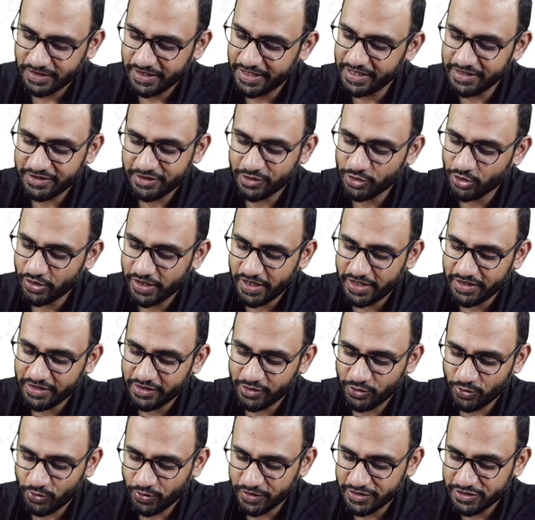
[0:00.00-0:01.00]
Intertrochanteric,
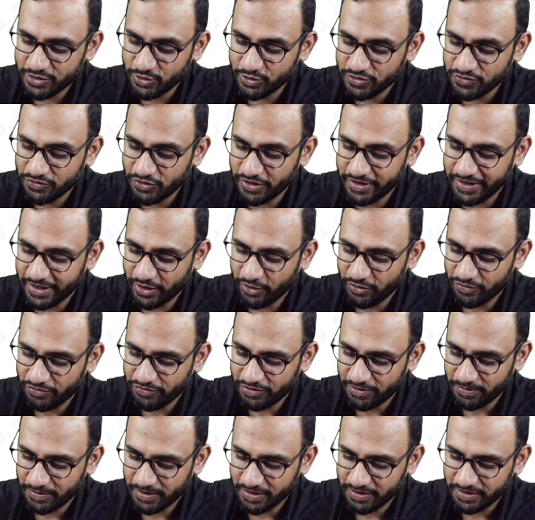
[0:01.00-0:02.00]
no, it's used for neck of
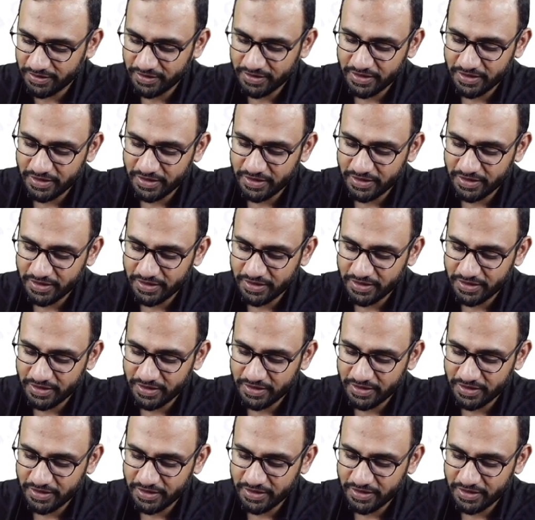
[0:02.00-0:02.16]
femur.